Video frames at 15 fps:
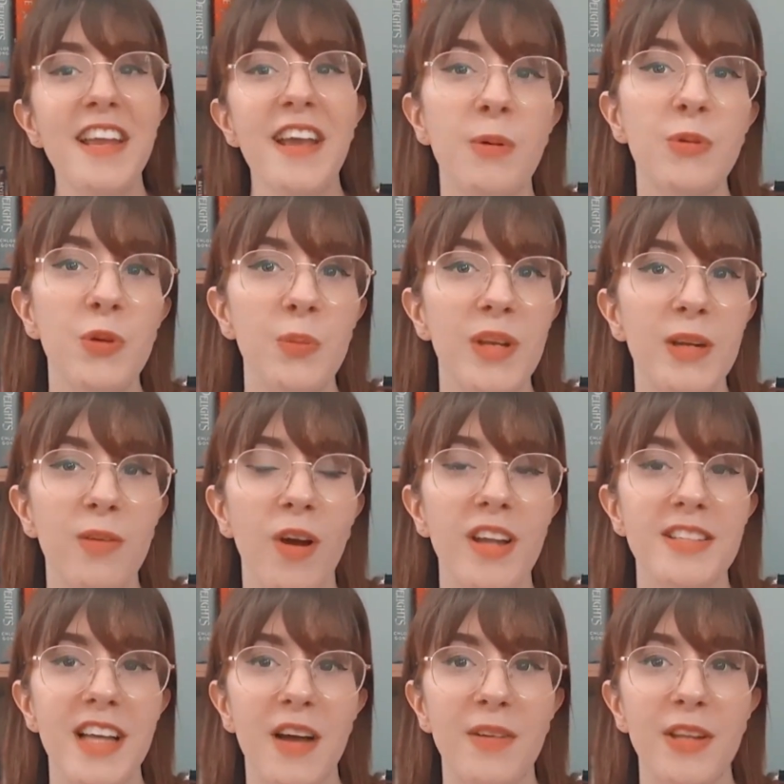I will normally
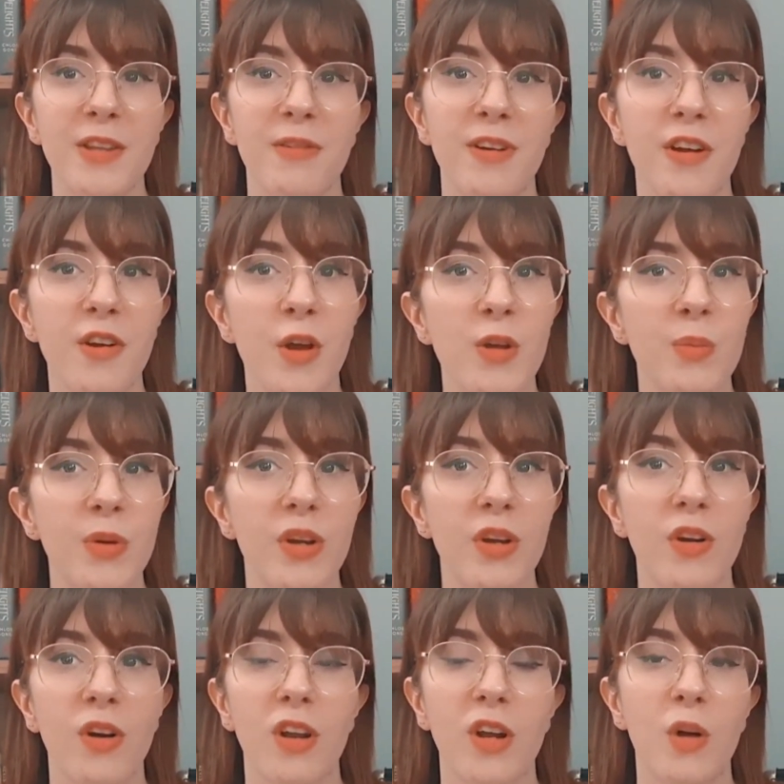write down either in a
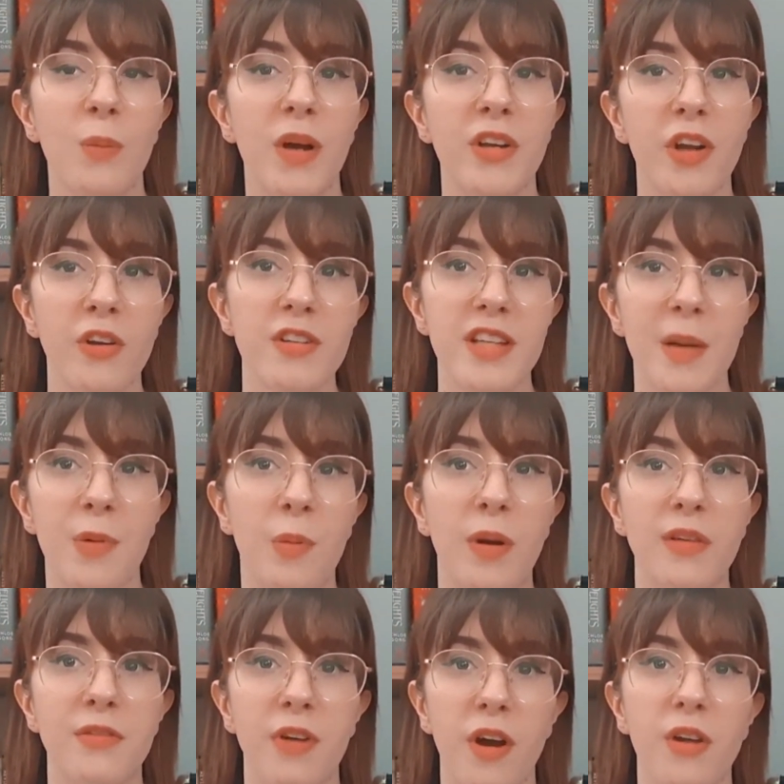notebook or like on my notes app on
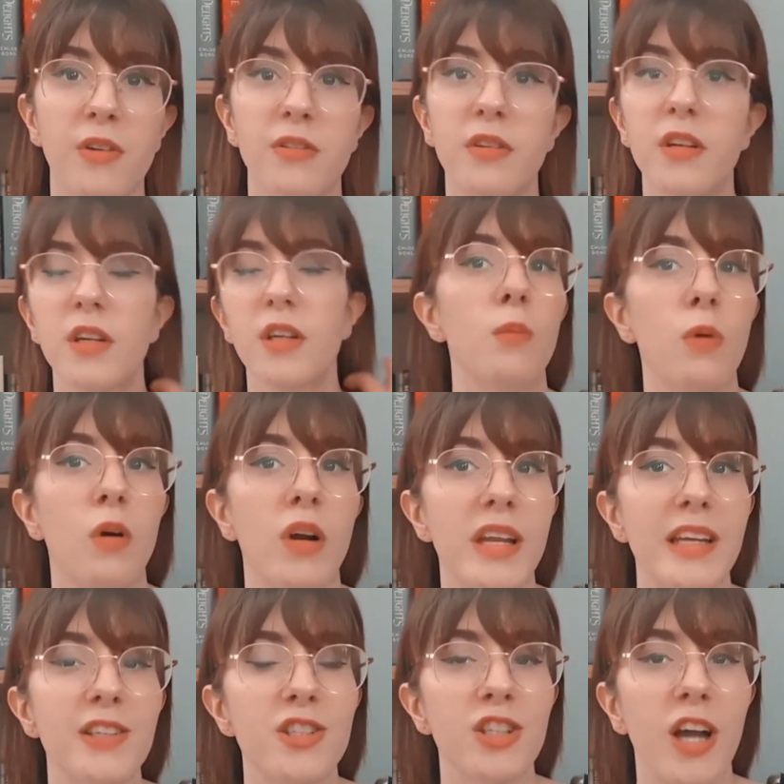my phone what
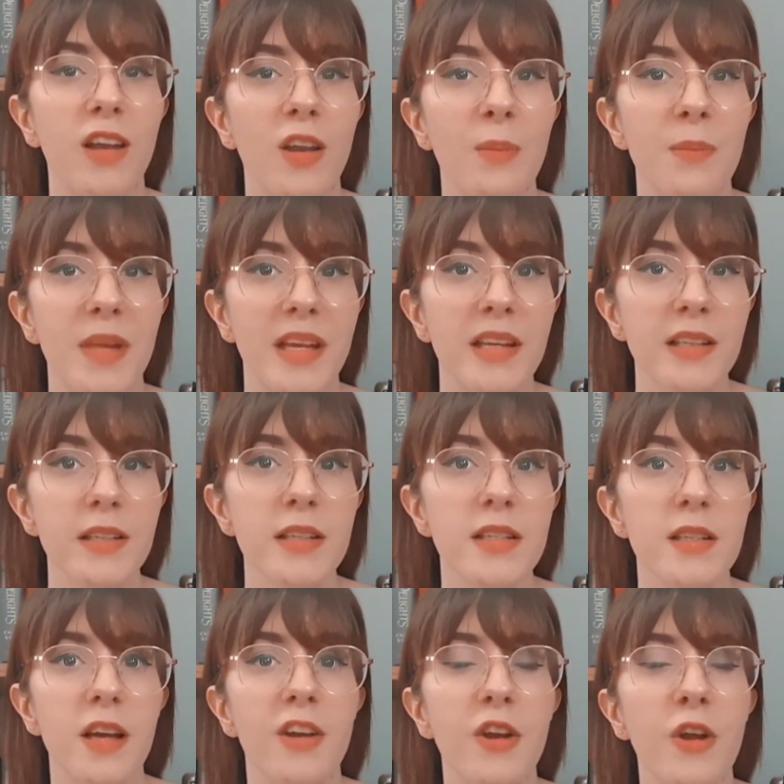each colour
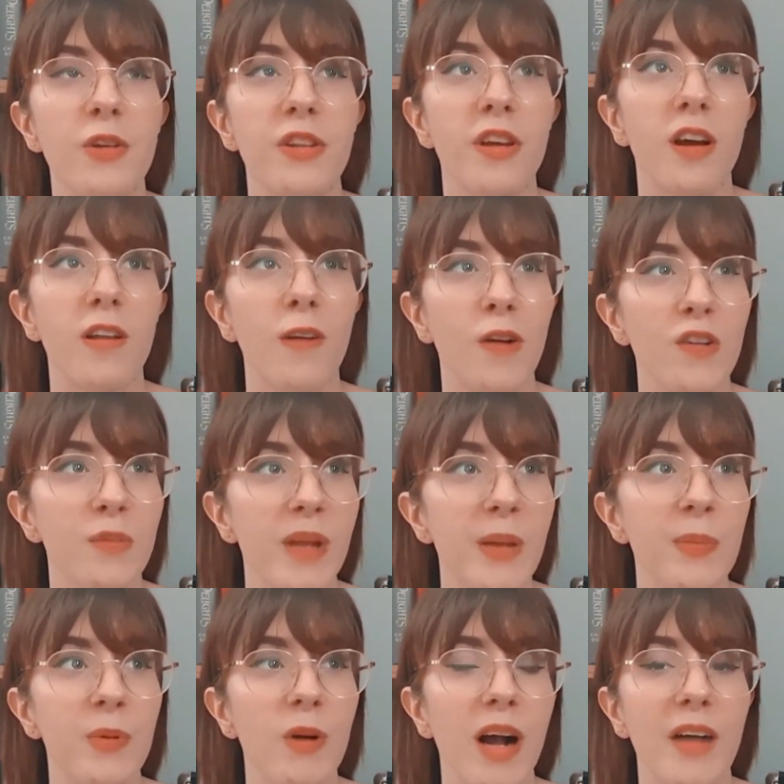means. I know that a lot of
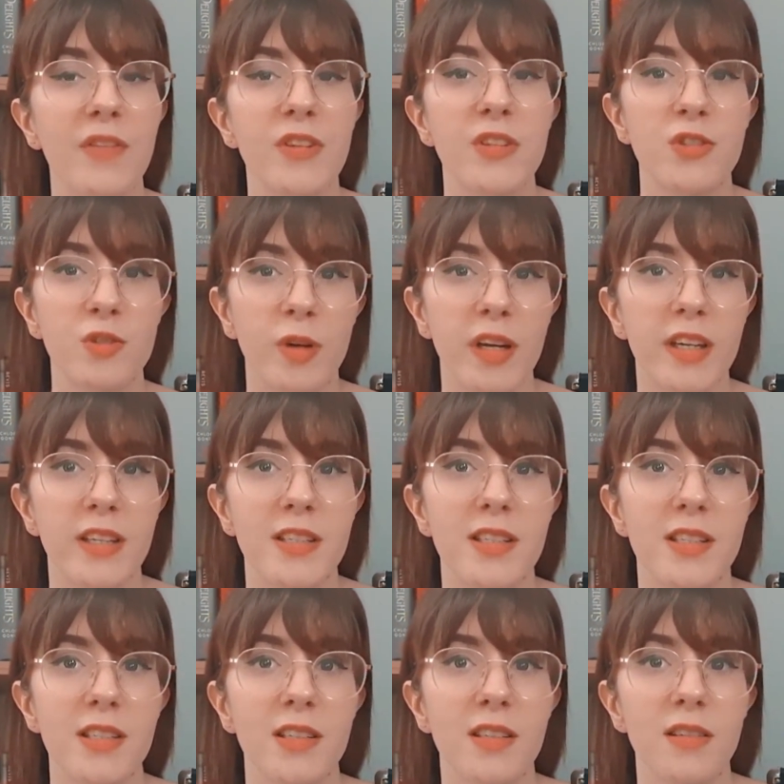people have a
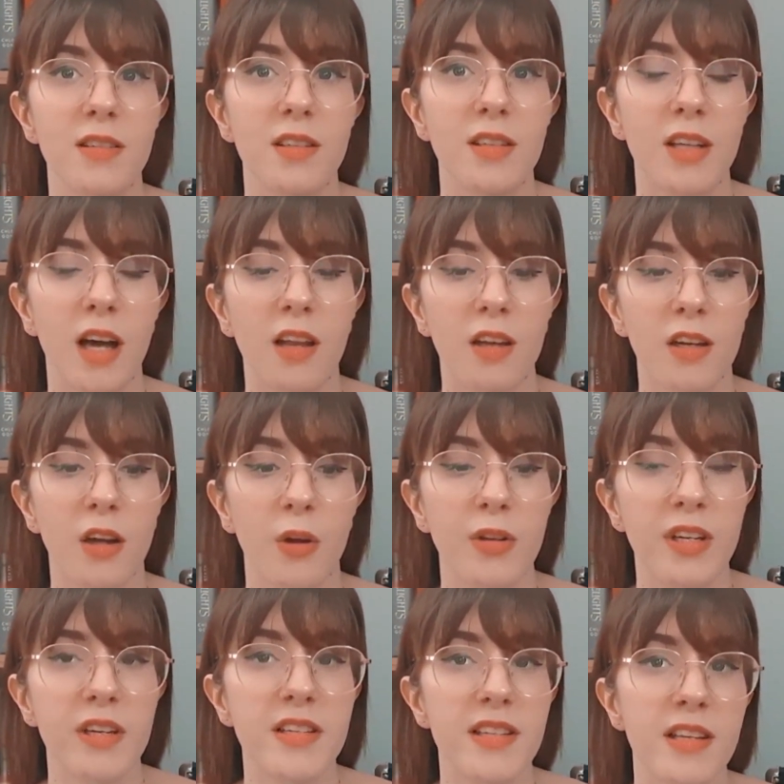strict colour
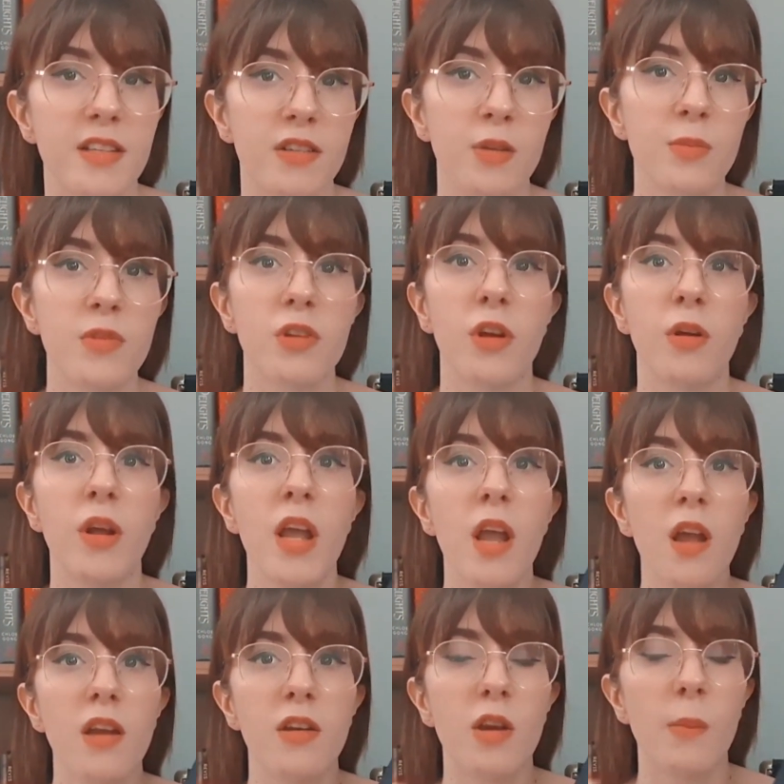coding system, so
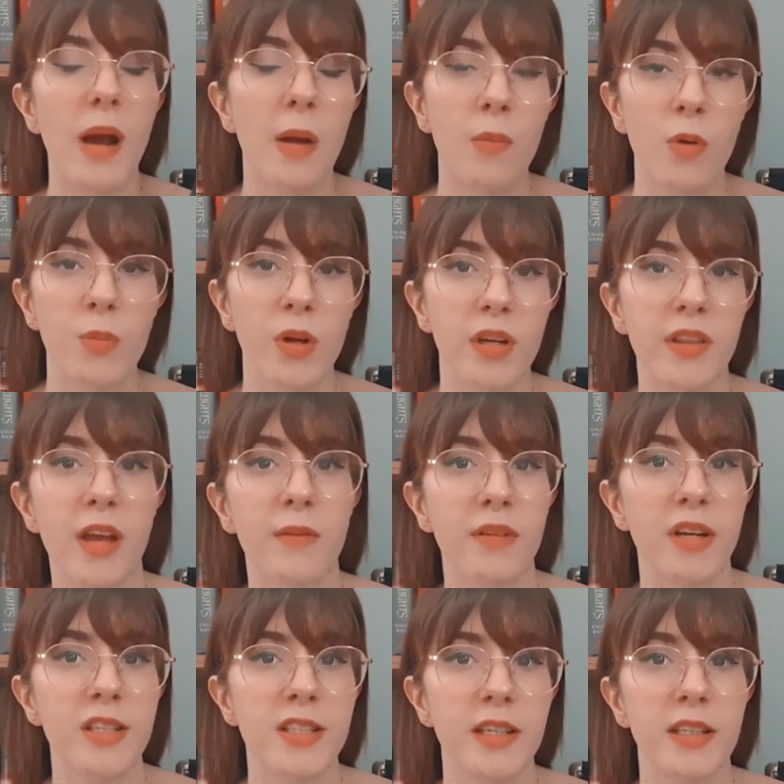no matter what book they're
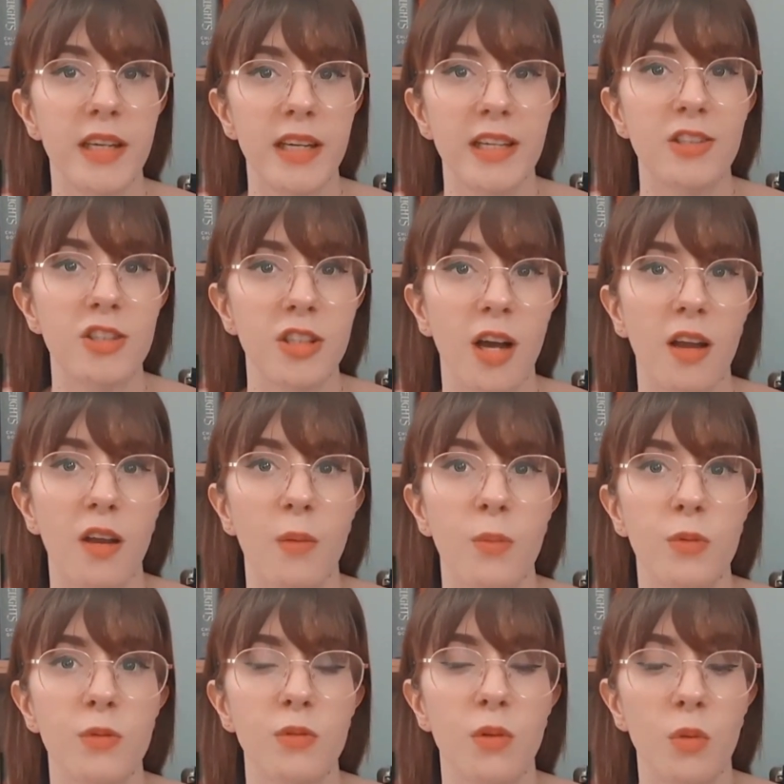reading, each colour
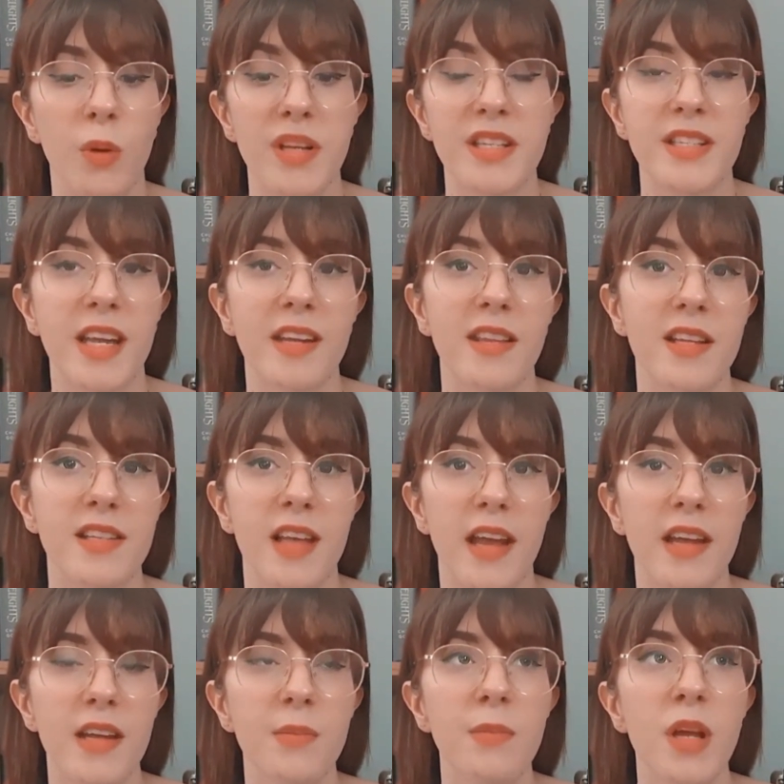will always stay the
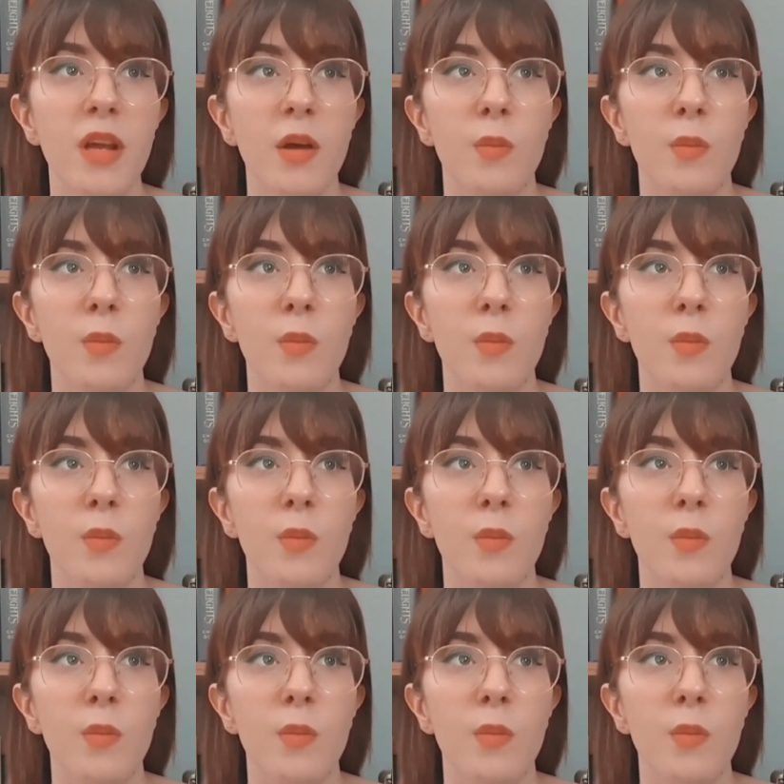same.